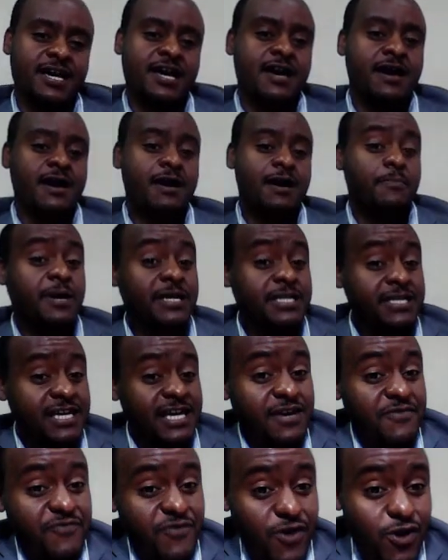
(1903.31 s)
But
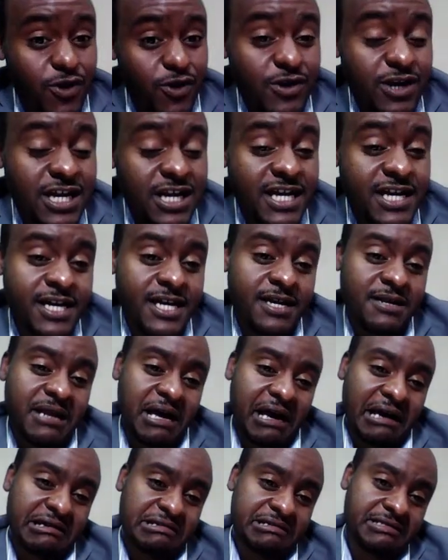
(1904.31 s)
if only like
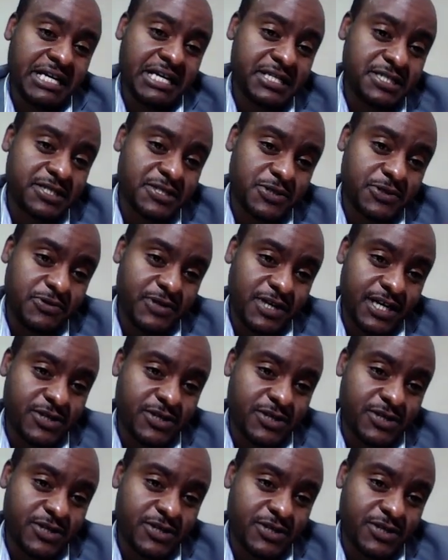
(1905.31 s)
6 students